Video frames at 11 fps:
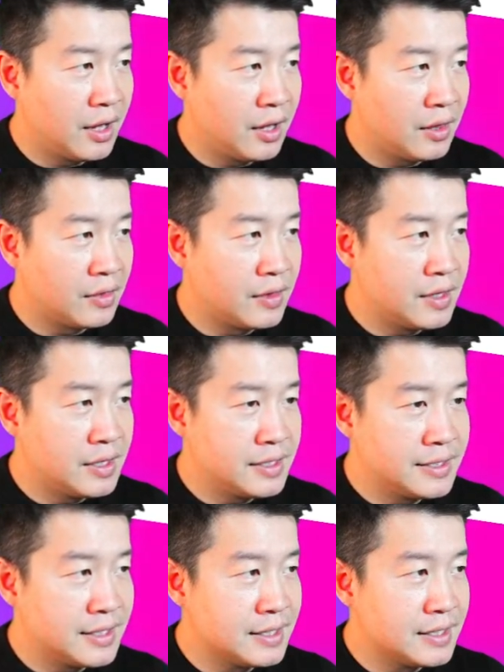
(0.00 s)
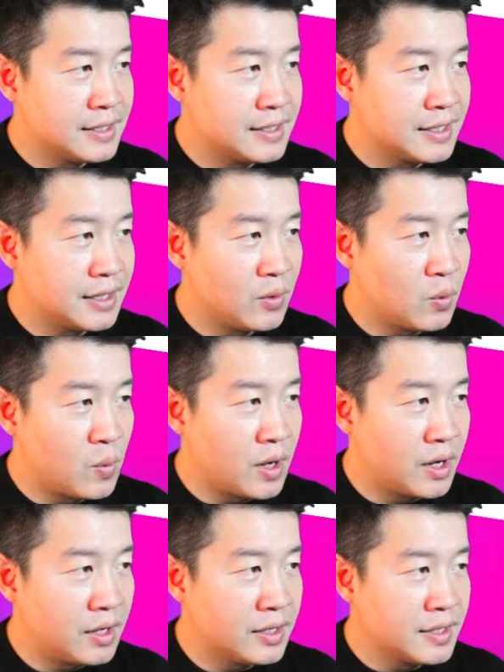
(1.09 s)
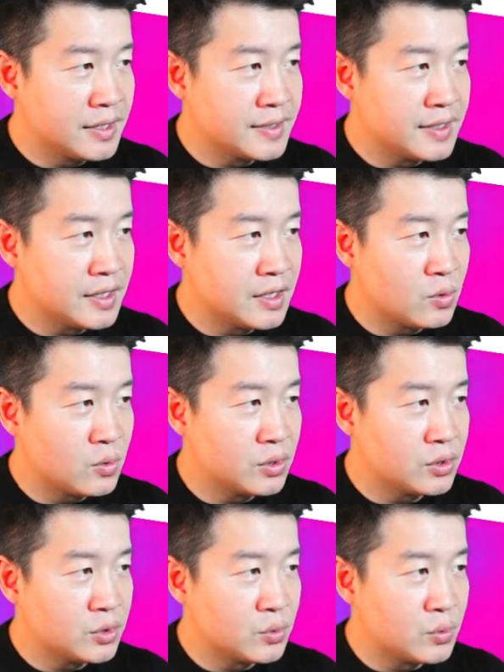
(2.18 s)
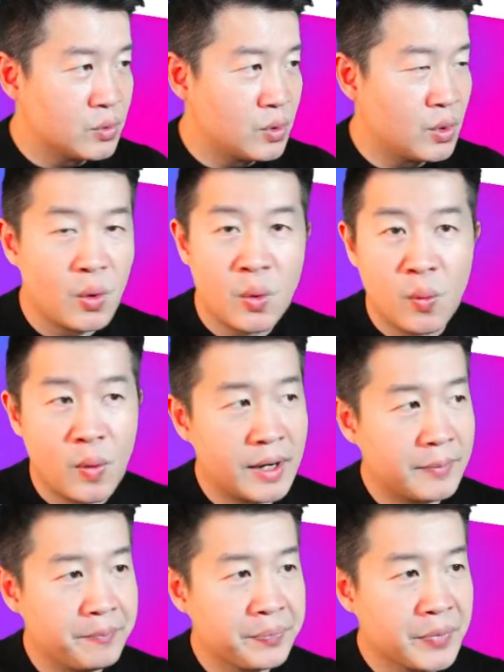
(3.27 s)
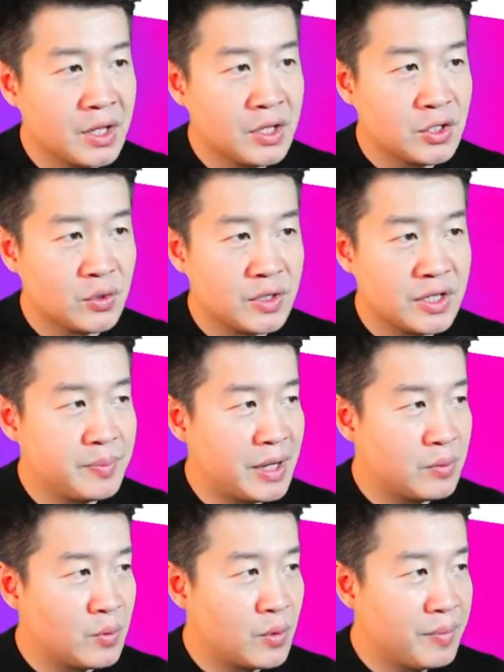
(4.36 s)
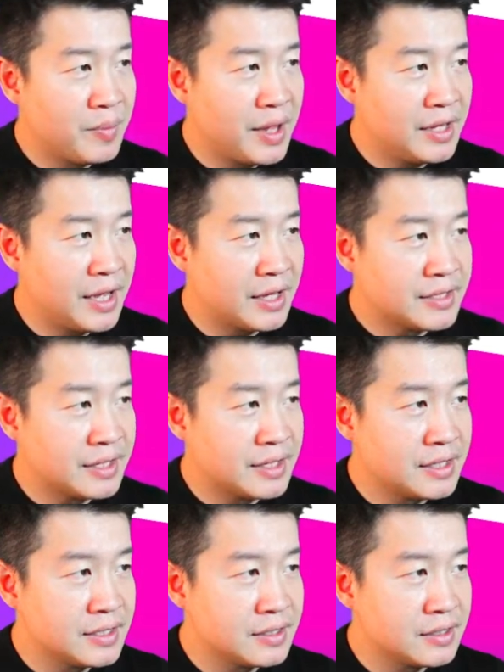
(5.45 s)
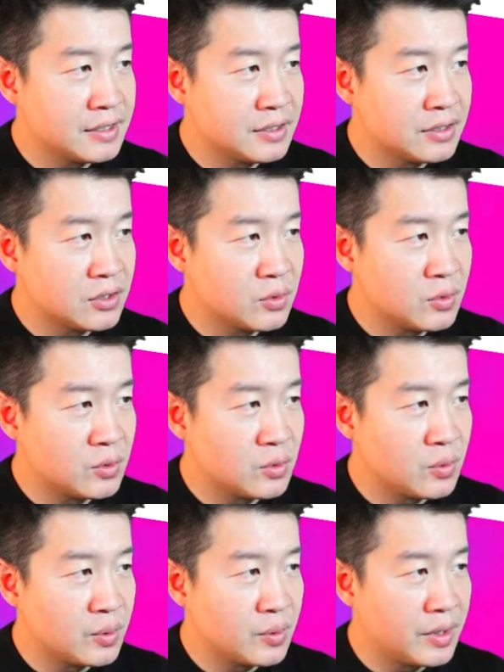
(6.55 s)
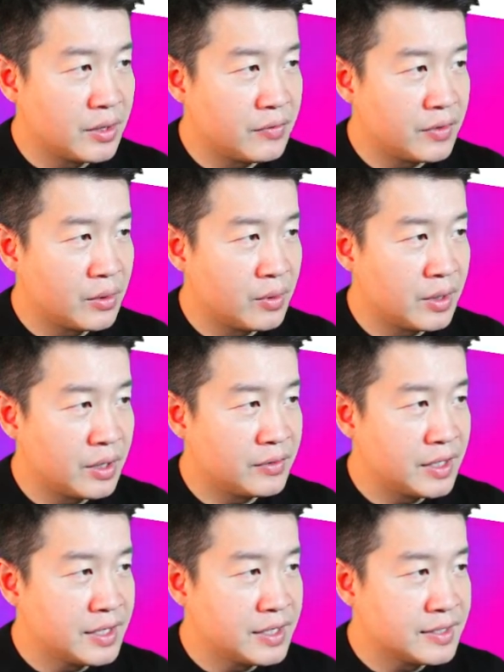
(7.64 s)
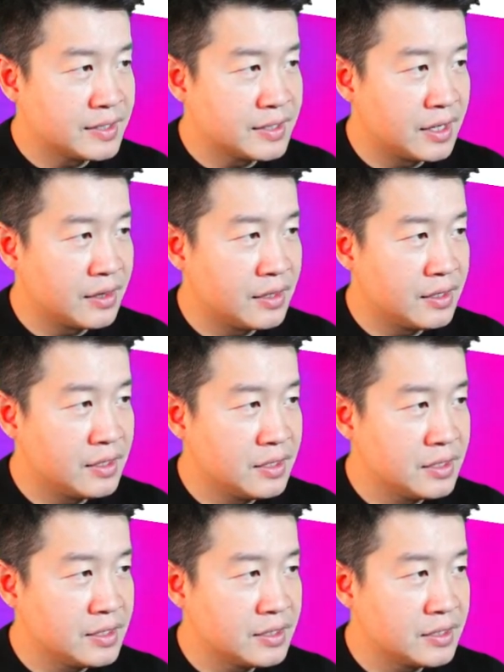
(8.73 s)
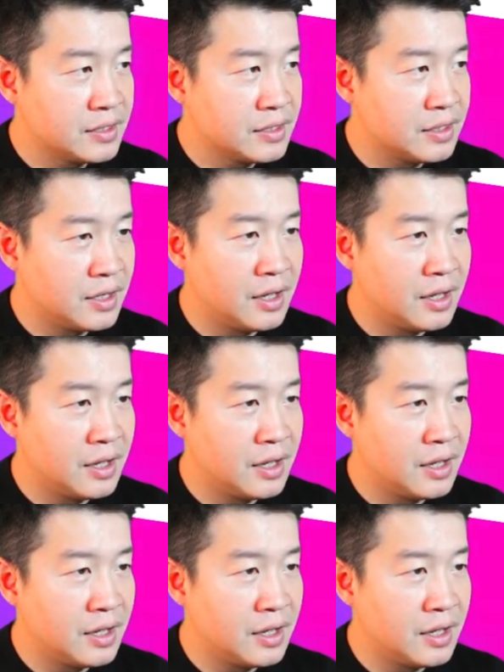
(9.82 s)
And this is y is equal to 1. So this part will remain as it is. So we'll have a graph that is like this.